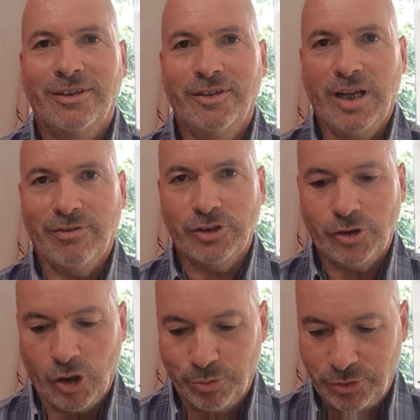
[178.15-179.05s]
that never
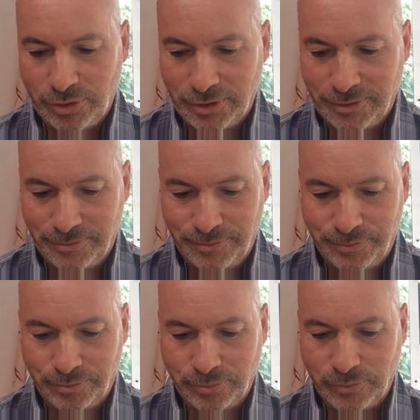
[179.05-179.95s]
stops.
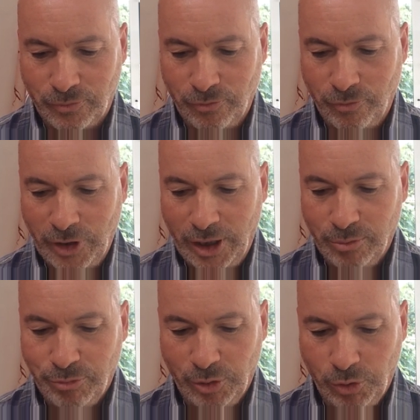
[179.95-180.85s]

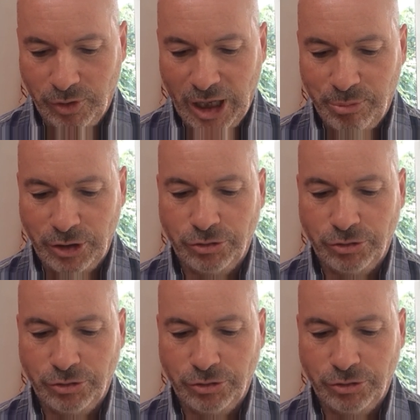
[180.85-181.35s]
But would that be